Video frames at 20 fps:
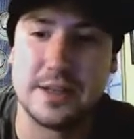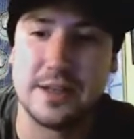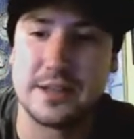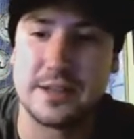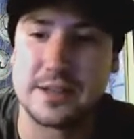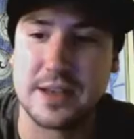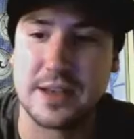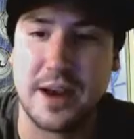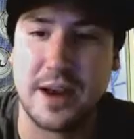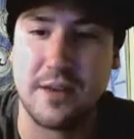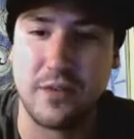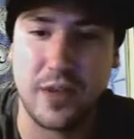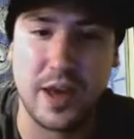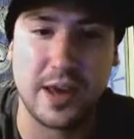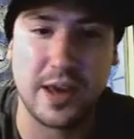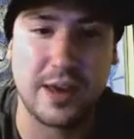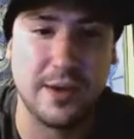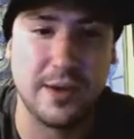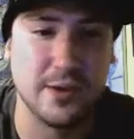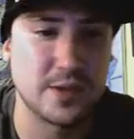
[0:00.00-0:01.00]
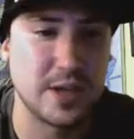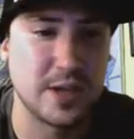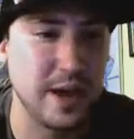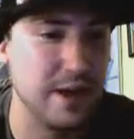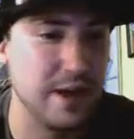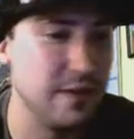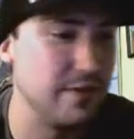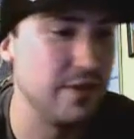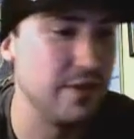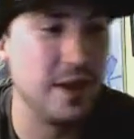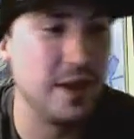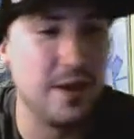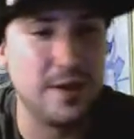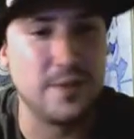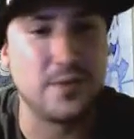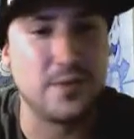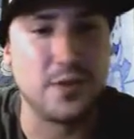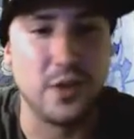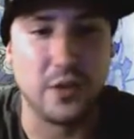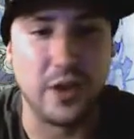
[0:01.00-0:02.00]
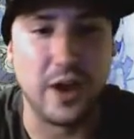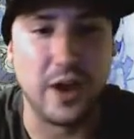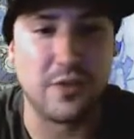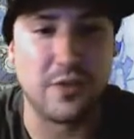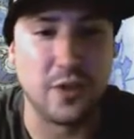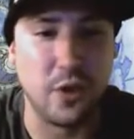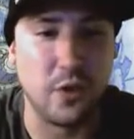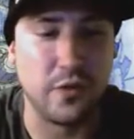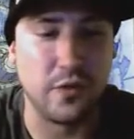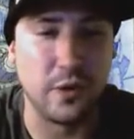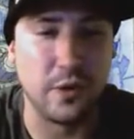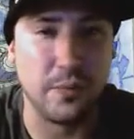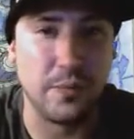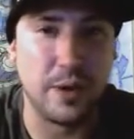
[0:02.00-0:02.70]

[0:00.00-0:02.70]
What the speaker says: And it's kind of like, here's kind of the leftover.